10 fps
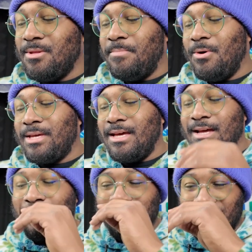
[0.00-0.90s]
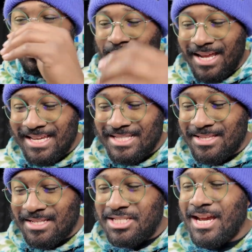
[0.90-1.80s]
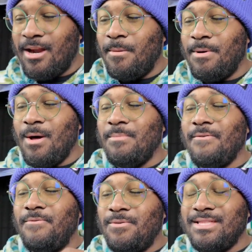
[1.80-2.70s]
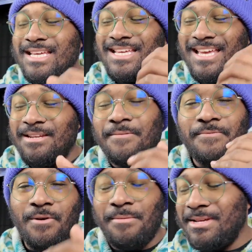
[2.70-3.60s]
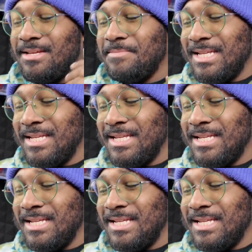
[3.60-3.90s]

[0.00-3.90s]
into the Palkia. I'm going to try to get to the Shadow Ball before they end up farming